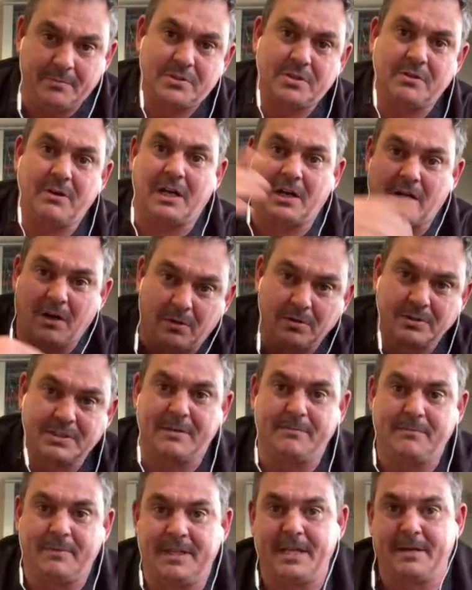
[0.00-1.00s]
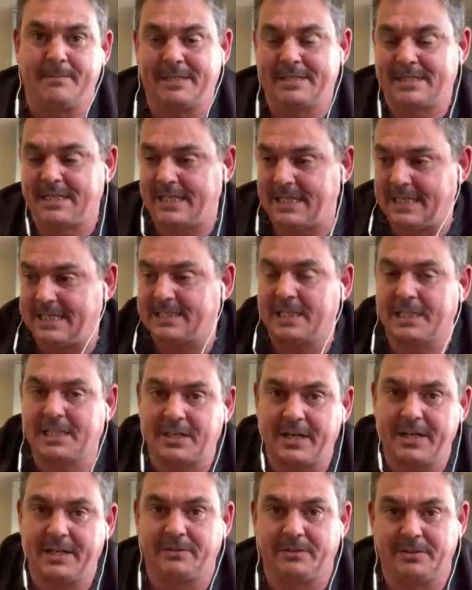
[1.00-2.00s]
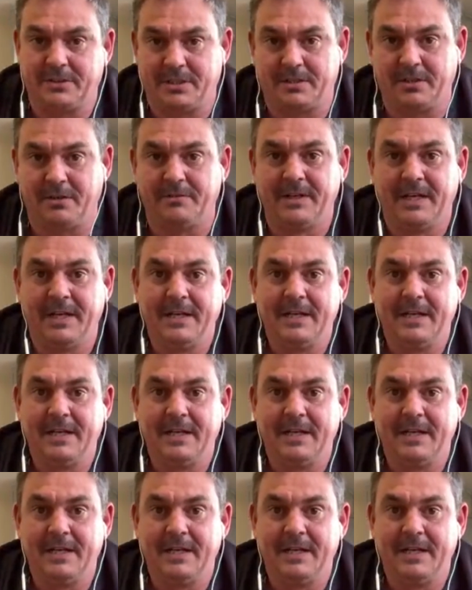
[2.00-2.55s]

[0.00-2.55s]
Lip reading: So I goes in with him. I said, here's the 300, love.